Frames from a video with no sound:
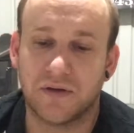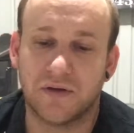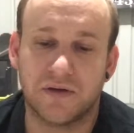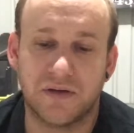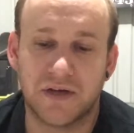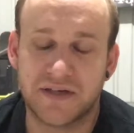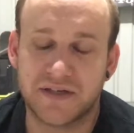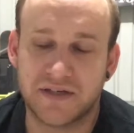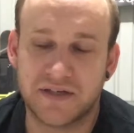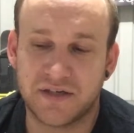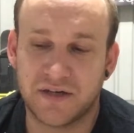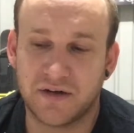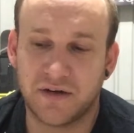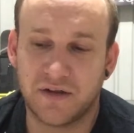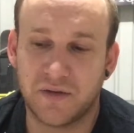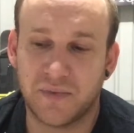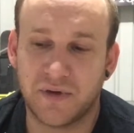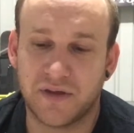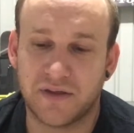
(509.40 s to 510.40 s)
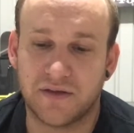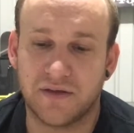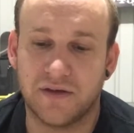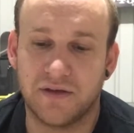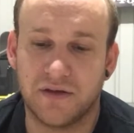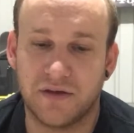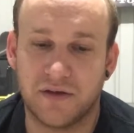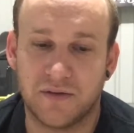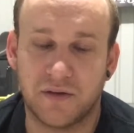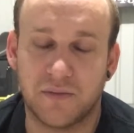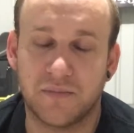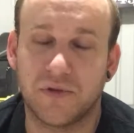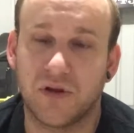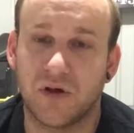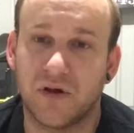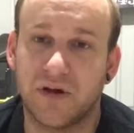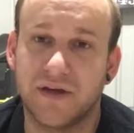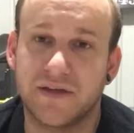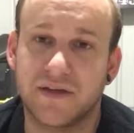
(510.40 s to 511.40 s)
necessarily about the
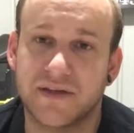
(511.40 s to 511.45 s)
applying,